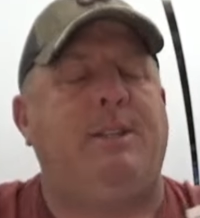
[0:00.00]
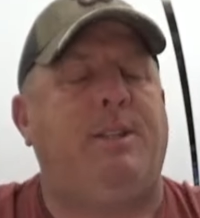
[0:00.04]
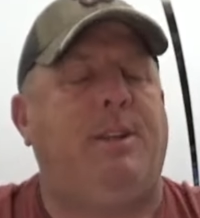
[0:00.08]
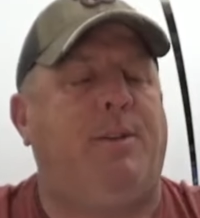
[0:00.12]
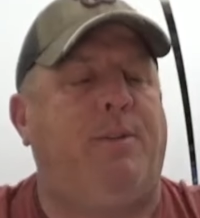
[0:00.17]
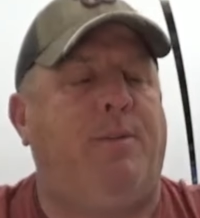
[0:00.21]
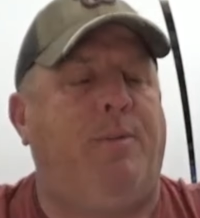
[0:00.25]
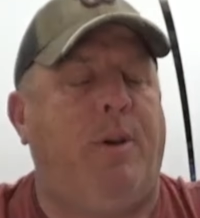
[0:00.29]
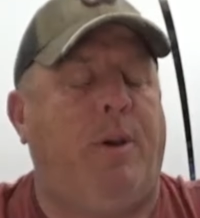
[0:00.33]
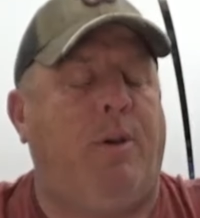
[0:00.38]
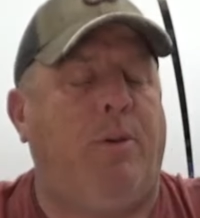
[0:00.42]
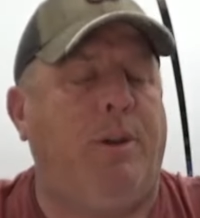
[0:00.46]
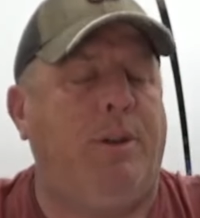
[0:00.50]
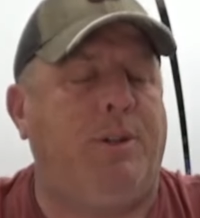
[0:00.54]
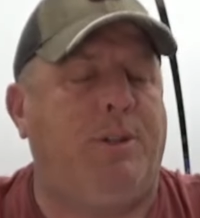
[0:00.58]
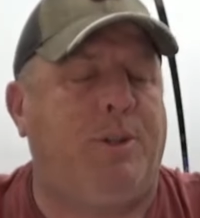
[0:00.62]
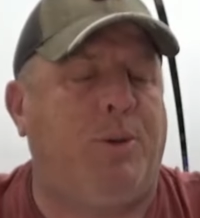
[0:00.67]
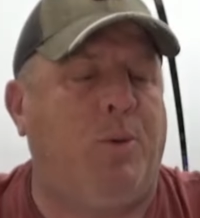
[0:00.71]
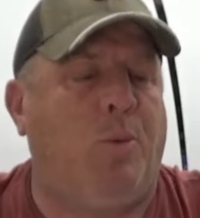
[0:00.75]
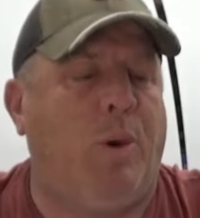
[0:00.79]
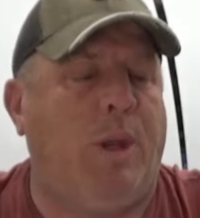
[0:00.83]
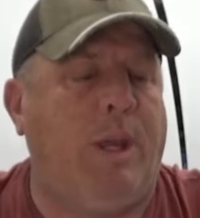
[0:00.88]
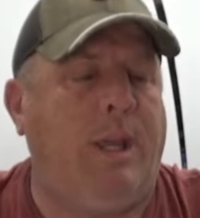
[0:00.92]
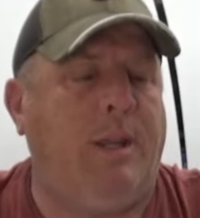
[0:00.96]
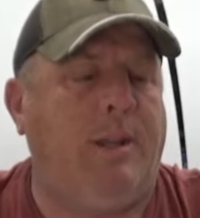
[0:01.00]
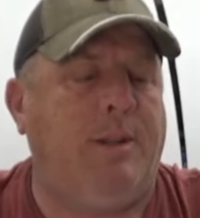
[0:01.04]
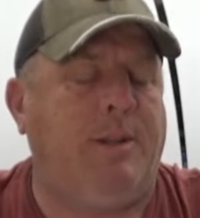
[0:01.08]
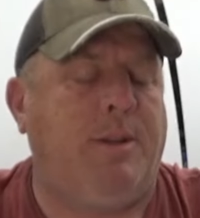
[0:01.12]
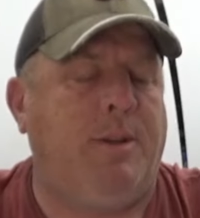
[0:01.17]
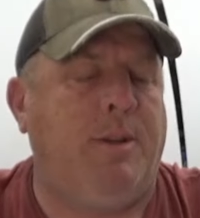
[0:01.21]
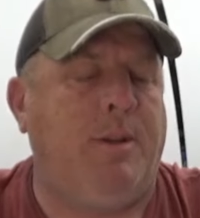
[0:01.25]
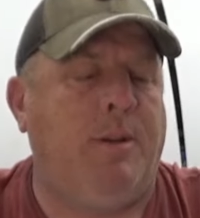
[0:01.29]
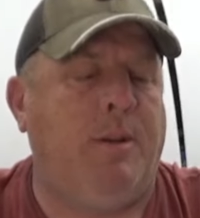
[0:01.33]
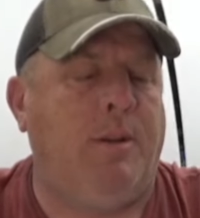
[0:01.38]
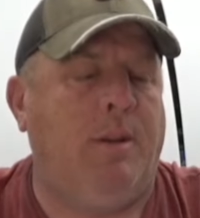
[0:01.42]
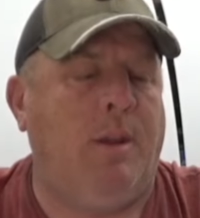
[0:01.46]
it's very
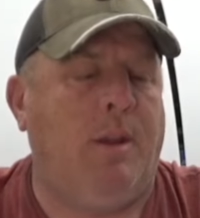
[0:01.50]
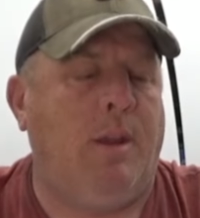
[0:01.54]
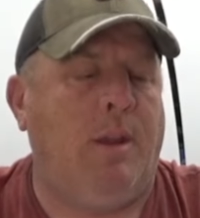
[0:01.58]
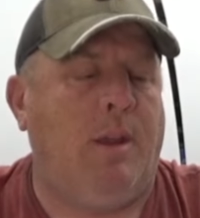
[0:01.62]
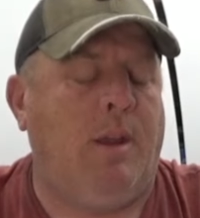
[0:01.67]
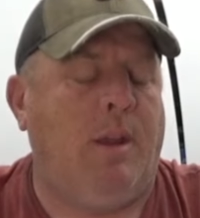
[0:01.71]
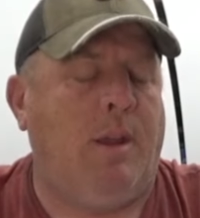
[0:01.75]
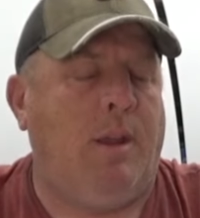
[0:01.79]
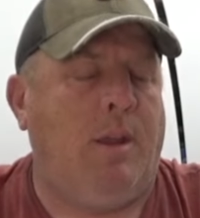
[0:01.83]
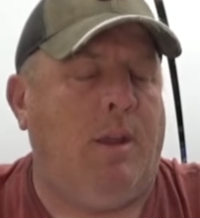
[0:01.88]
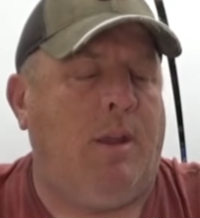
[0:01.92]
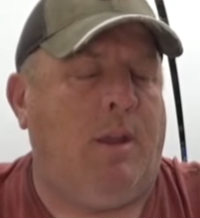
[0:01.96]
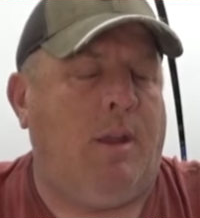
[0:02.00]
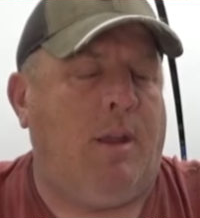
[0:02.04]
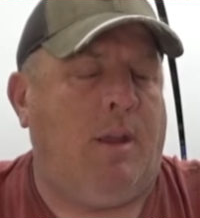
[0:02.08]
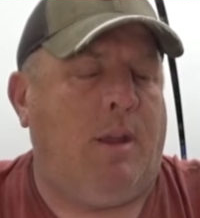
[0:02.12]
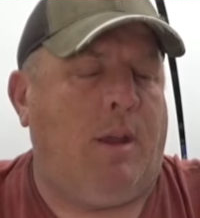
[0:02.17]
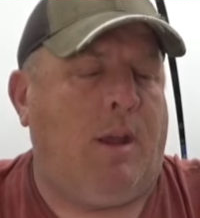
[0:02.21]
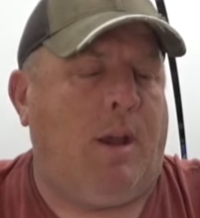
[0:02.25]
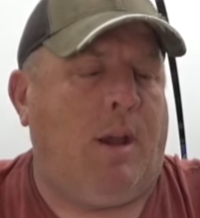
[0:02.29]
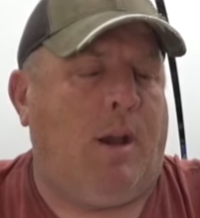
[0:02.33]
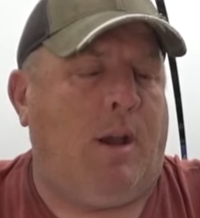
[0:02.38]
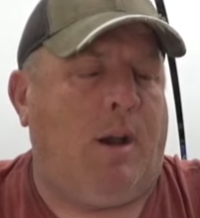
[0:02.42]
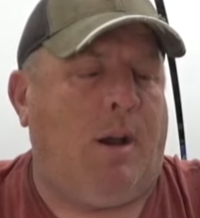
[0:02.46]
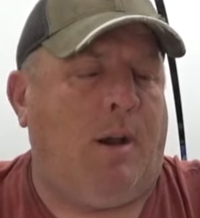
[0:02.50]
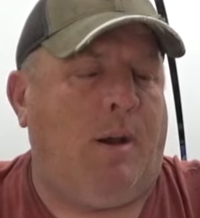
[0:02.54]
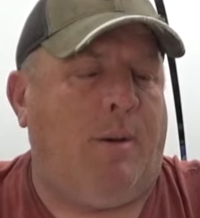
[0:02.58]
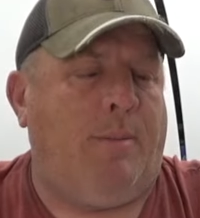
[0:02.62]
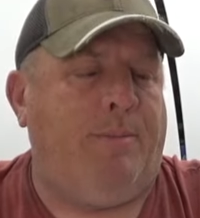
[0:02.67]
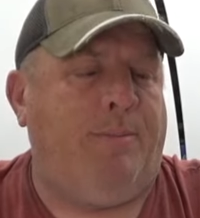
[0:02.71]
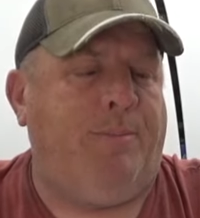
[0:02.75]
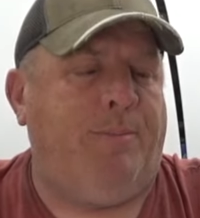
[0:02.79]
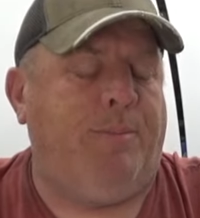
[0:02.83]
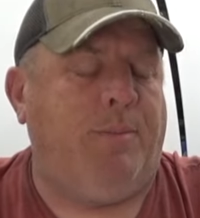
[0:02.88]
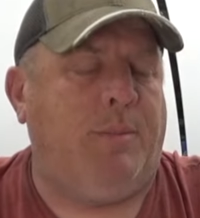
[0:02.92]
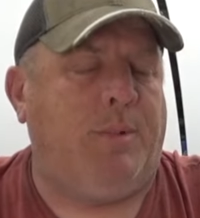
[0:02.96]
sweet.
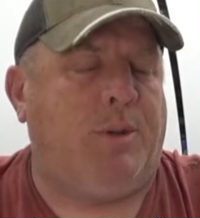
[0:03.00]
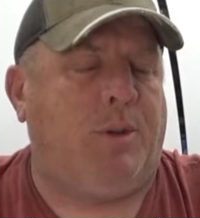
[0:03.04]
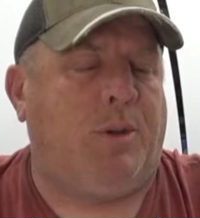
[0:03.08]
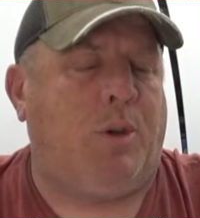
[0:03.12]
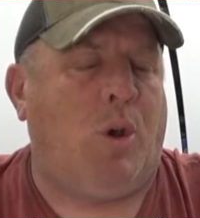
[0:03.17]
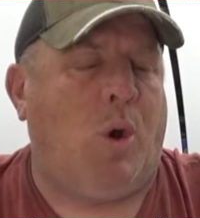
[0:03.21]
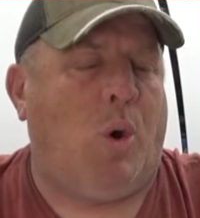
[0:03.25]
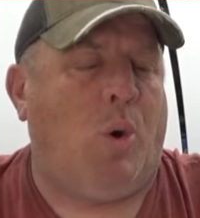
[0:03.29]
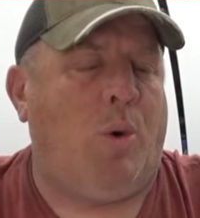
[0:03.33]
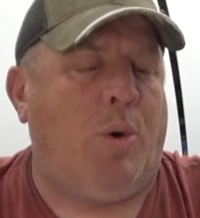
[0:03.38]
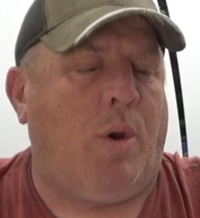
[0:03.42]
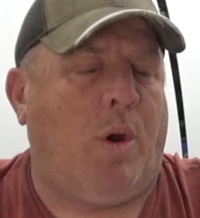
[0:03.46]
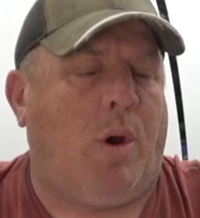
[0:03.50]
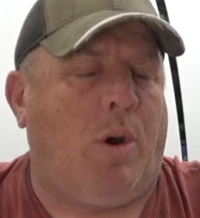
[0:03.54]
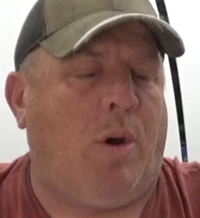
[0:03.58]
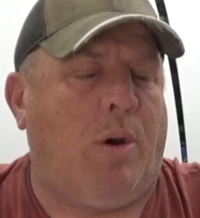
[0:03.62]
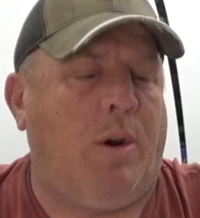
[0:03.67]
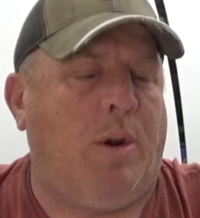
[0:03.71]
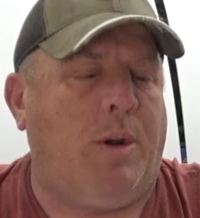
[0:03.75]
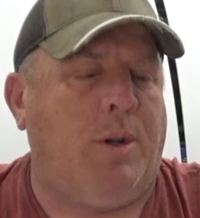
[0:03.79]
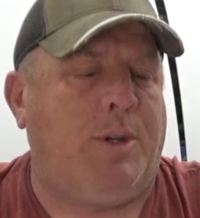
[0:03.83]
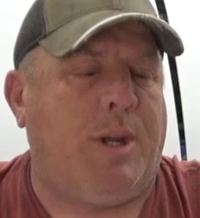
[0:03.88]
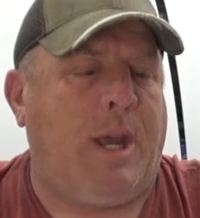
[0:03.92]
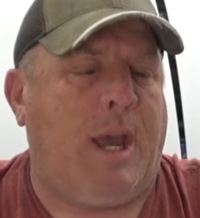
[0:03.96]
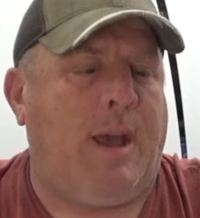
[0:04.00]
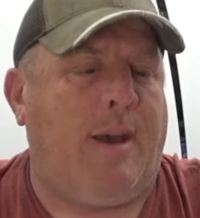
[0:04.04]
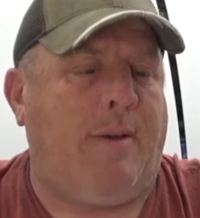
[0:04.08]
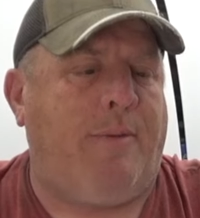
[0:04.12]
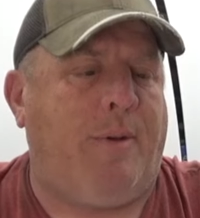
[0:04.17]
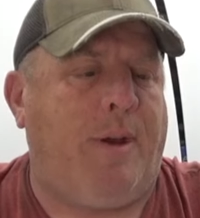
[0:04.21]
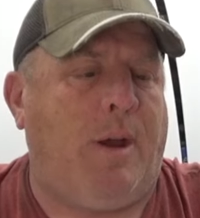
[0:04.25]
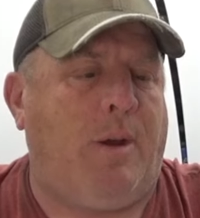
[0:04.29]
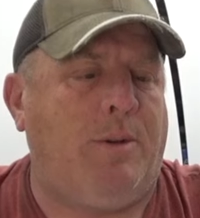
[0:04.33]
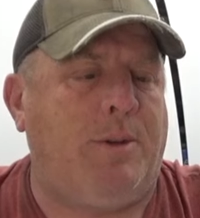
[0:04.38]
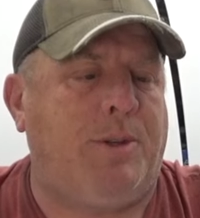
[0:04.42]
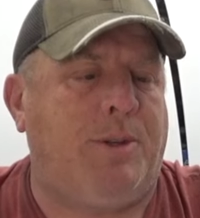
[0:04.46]
It's gold orange, ½
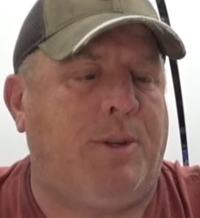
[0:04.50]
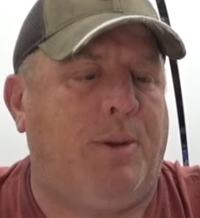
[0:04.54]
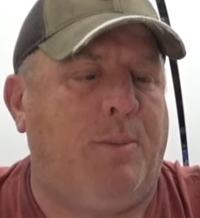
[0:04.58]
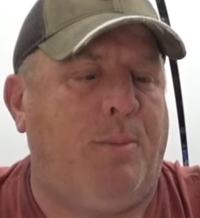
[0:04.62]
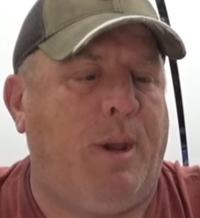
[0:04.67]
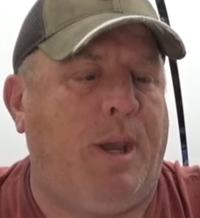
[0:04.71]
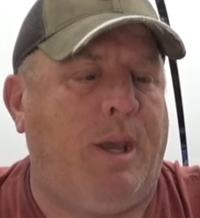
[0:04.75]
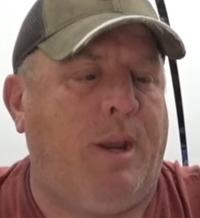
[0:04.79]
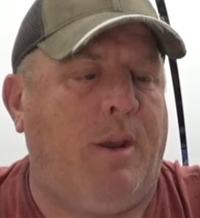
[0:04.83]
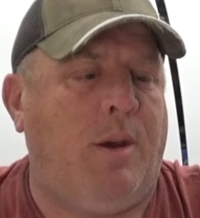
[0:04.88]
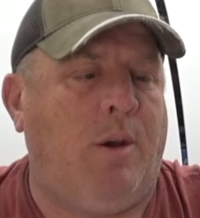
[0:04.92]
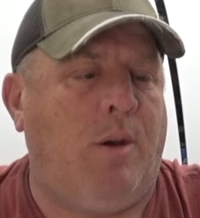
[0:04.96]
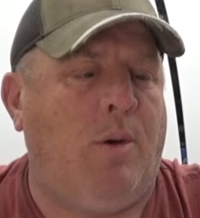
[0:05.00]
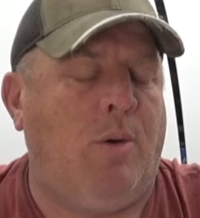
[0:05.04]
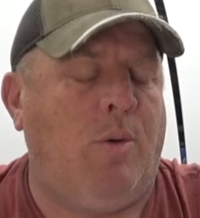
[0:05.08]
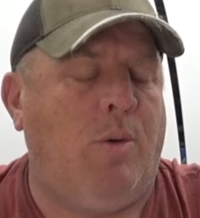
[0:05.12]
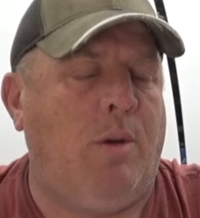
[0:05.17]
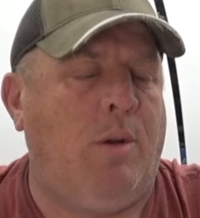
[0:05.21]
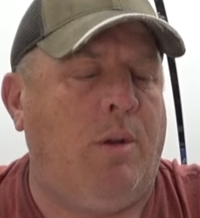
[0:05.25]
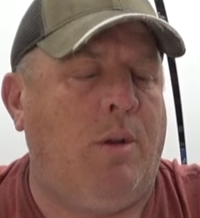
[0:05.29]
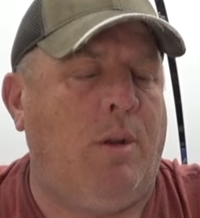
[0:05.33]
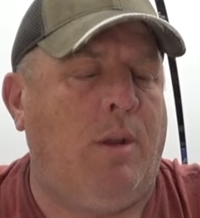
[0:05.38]
ounce tomato,